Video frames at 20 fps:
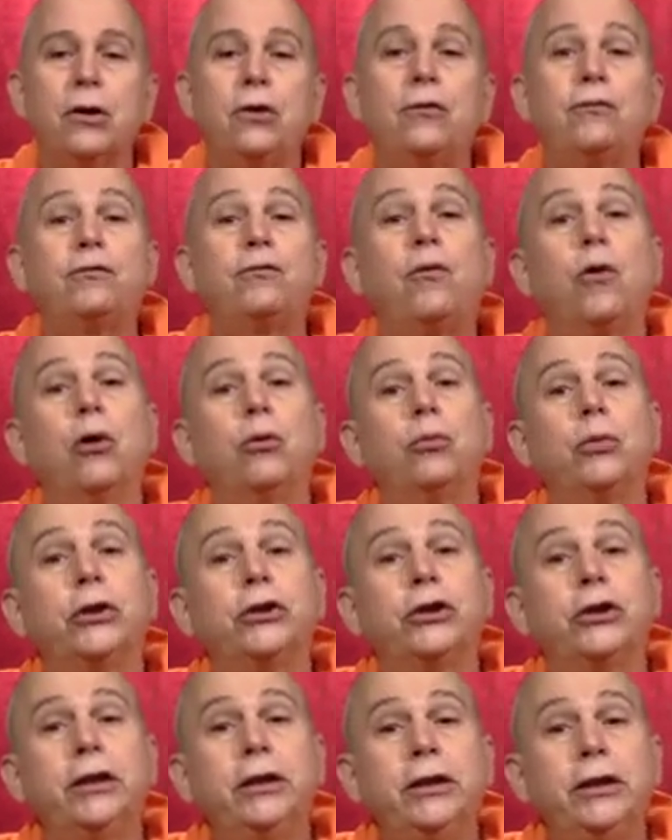for
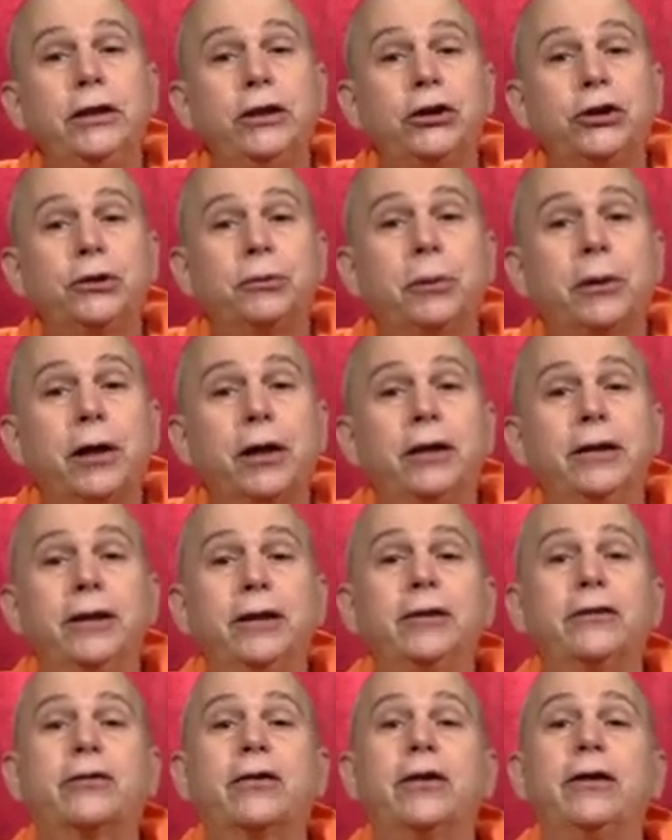which Ishvara
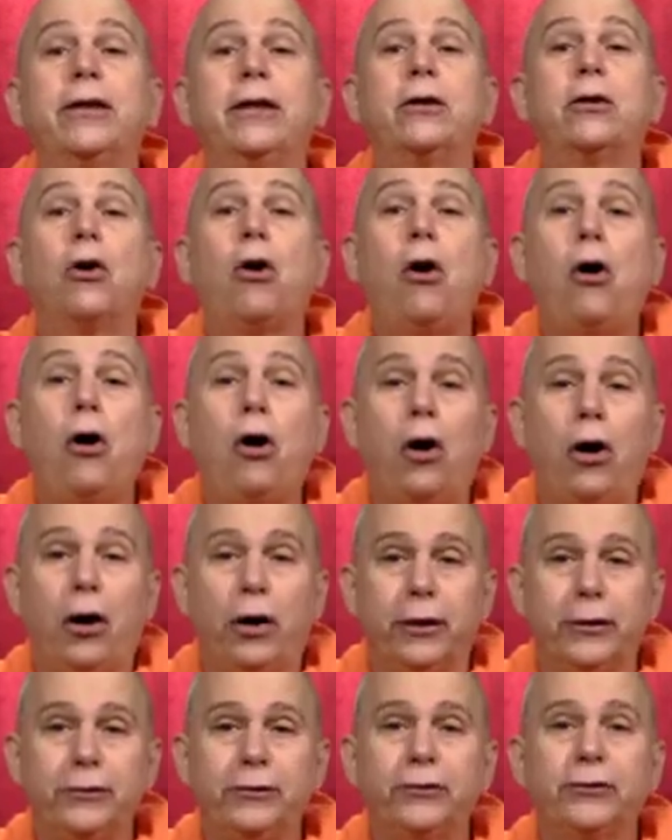is the
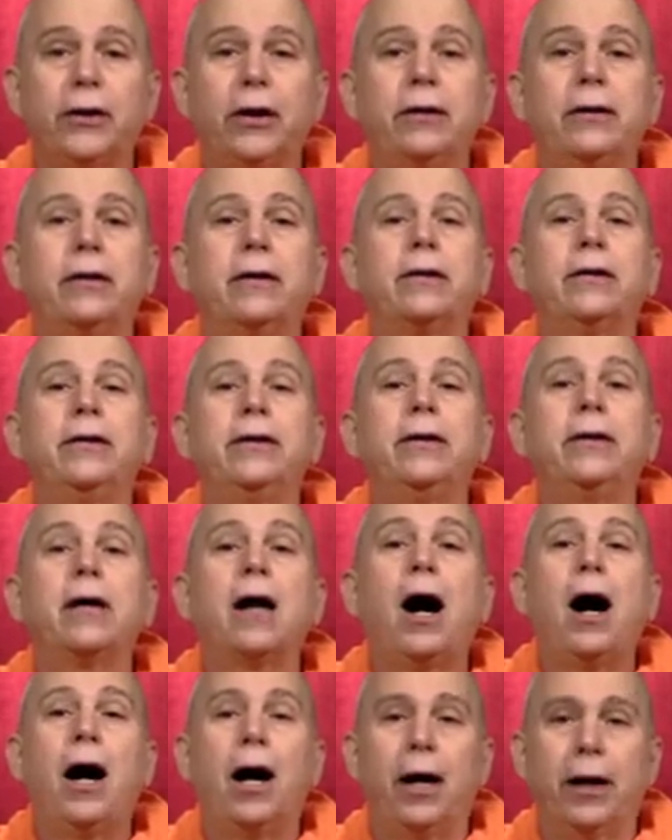cause, the
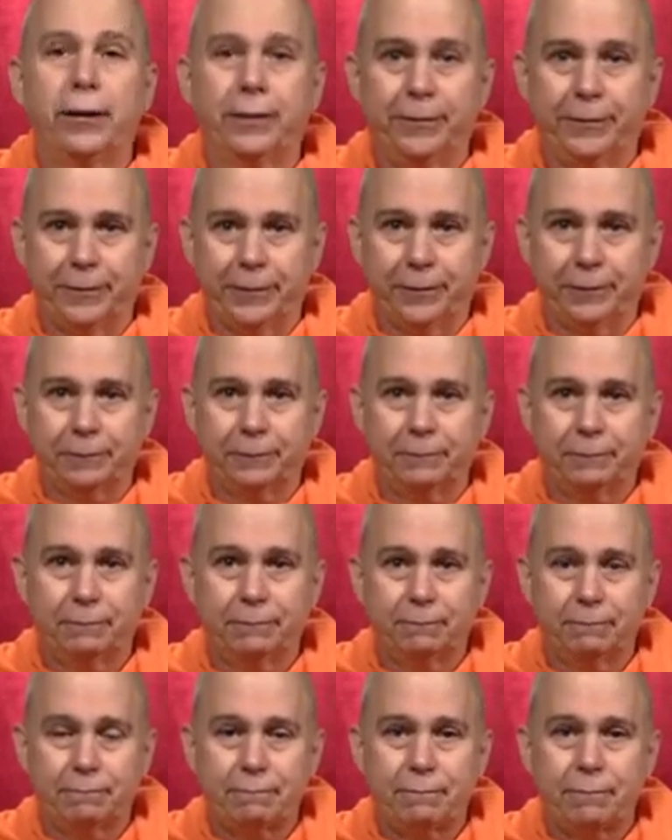karana.
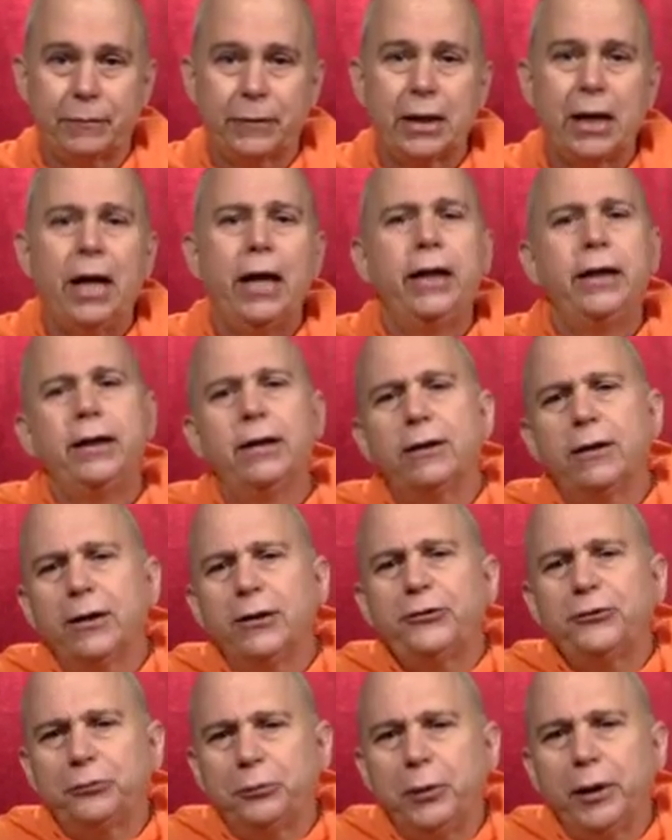In
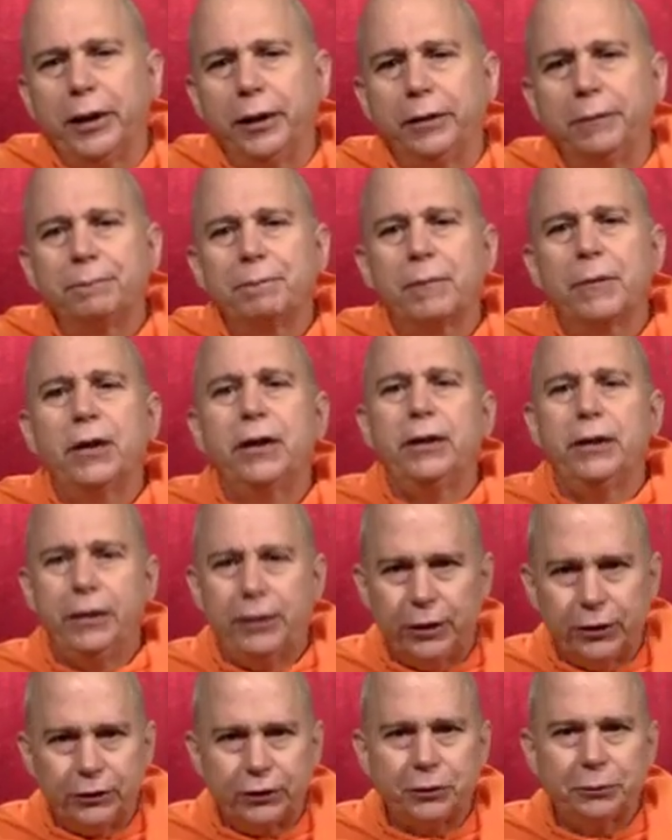this way,
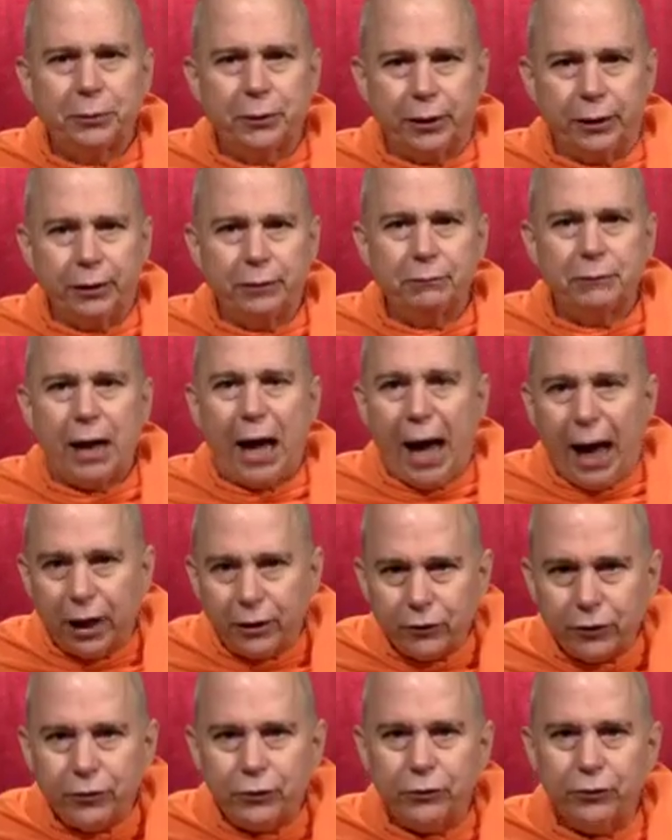Ishvara
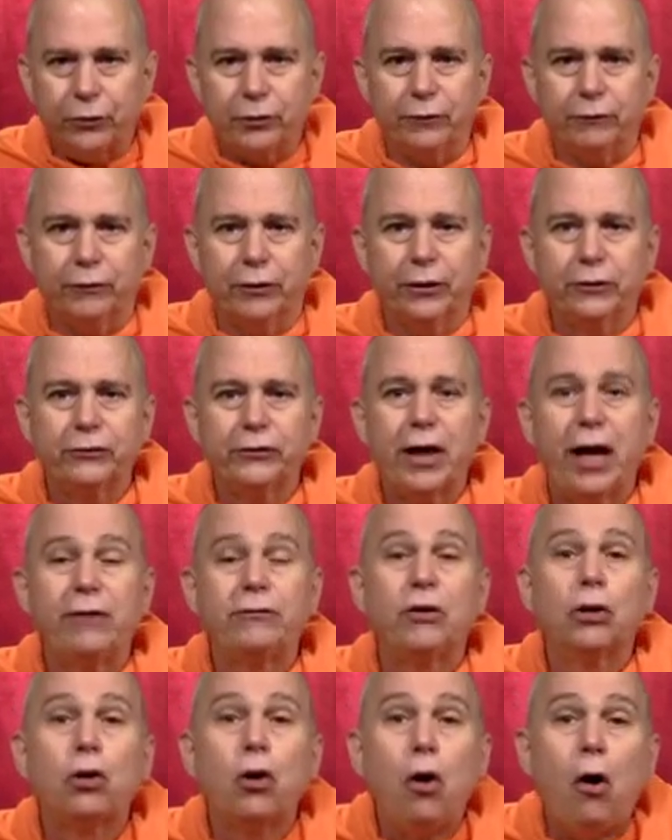and the universe have
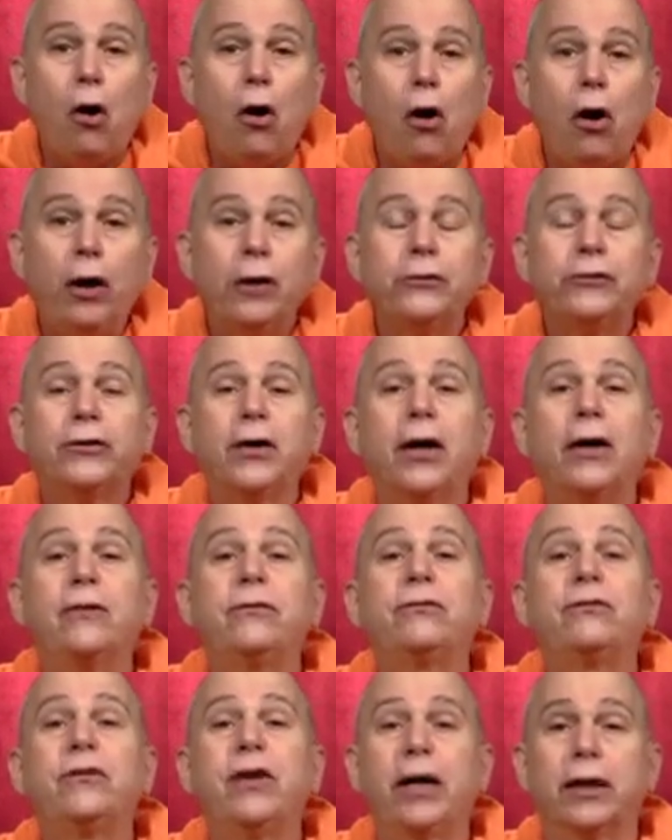a
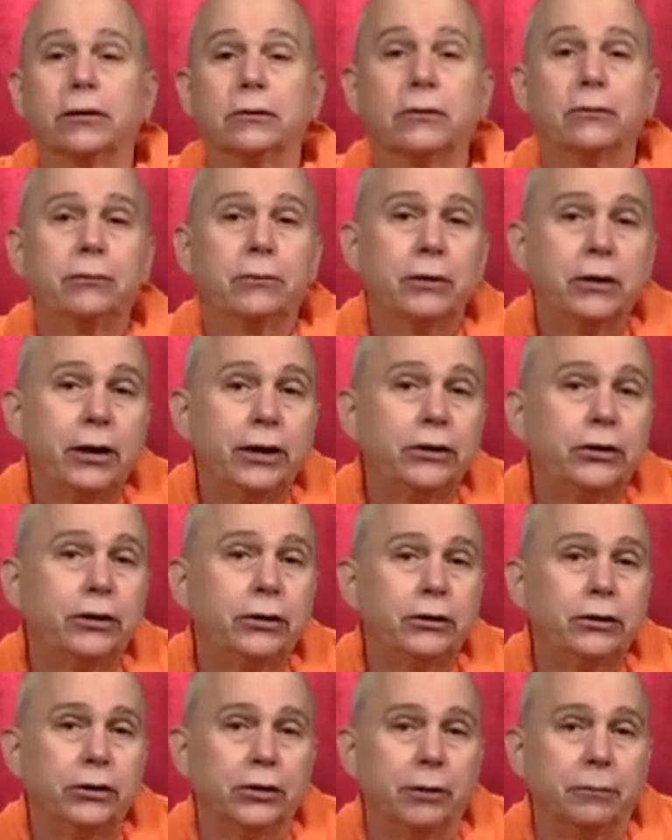cause-effect
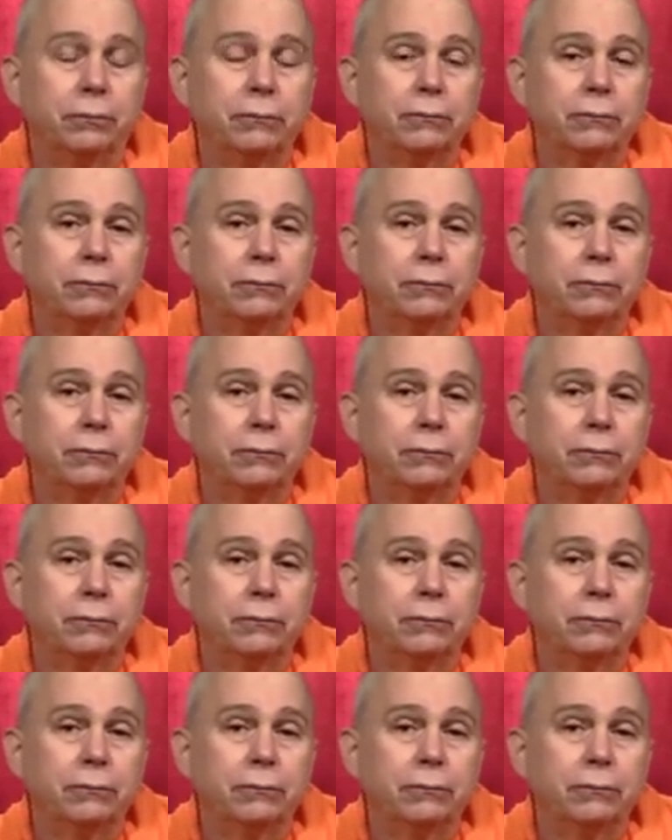relationship.